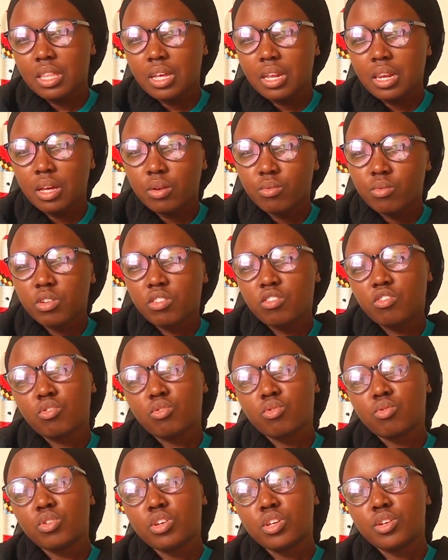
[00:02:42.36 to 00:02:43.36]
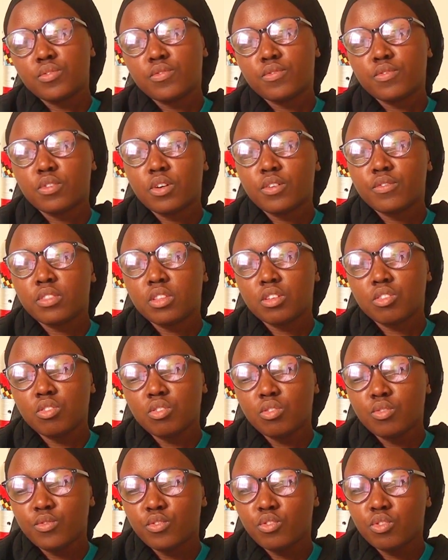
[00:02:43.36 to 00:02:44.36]
the language you're going for, after
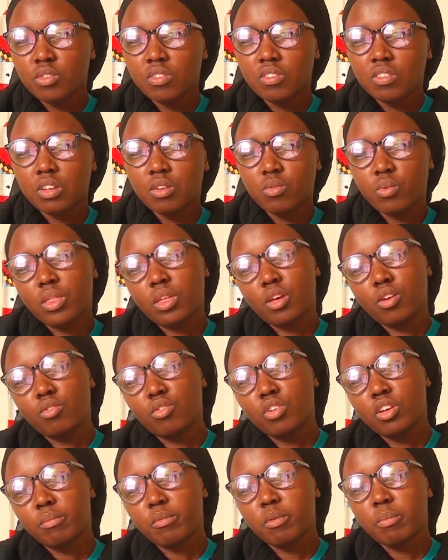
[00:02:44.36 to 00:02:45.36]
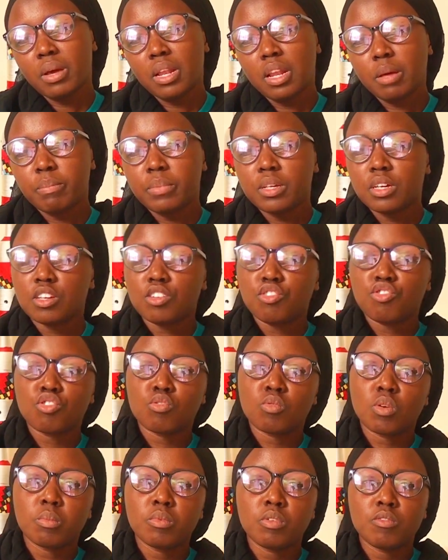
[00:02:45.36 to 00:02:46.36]
you've chosen whether you're doing mobile
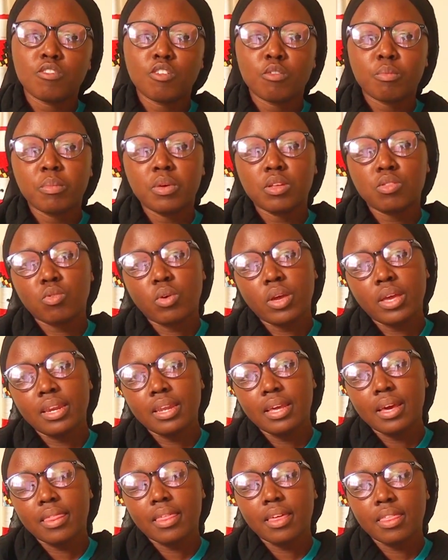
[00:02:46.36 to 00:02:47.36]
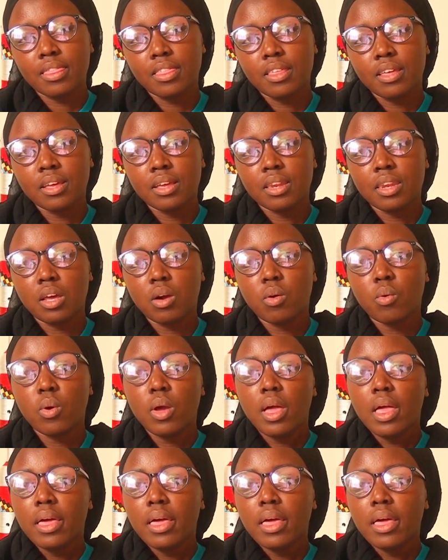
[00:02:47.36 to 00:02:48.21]
application, web development, or any other thing, now